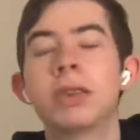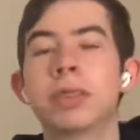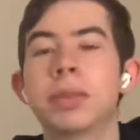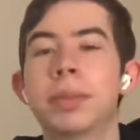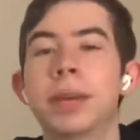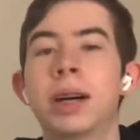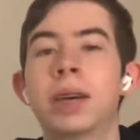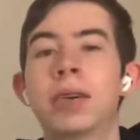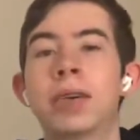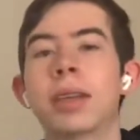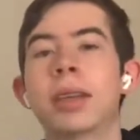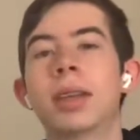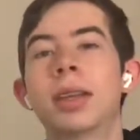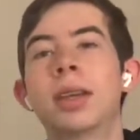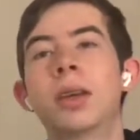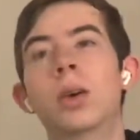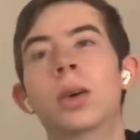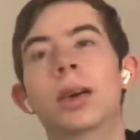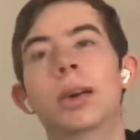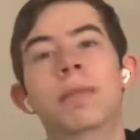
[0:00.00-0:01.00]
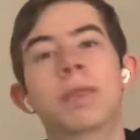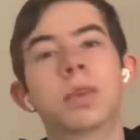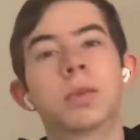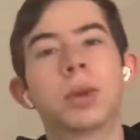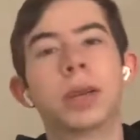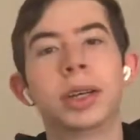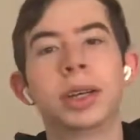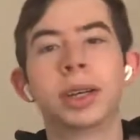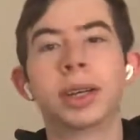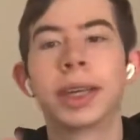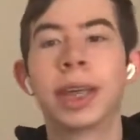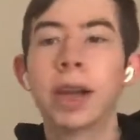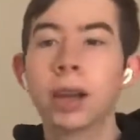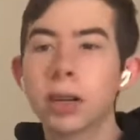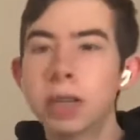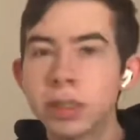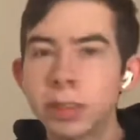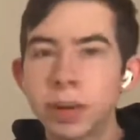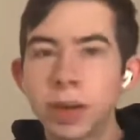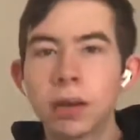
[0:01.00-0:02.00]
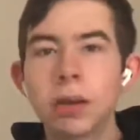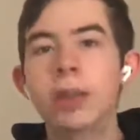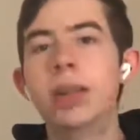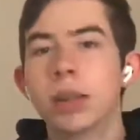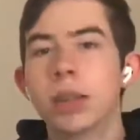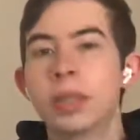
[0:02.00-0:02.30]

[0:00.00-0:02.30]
about or everyone cares about.